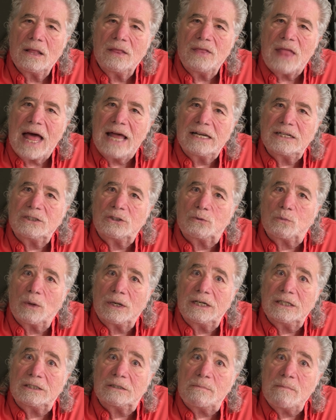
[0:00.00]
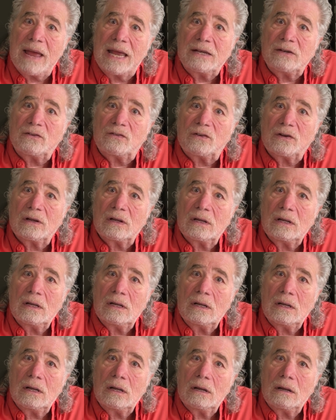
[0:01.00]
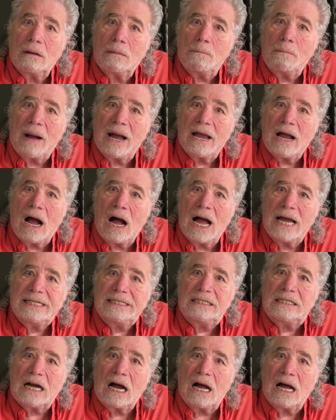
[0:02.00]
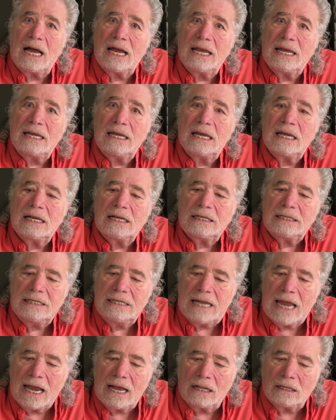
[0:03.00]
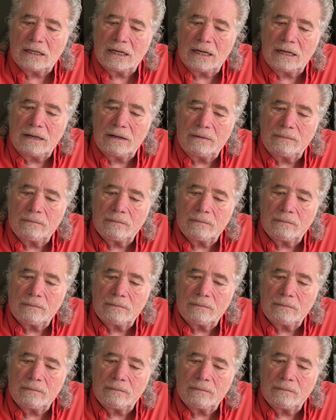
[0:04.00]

That is what is meant by I die daily.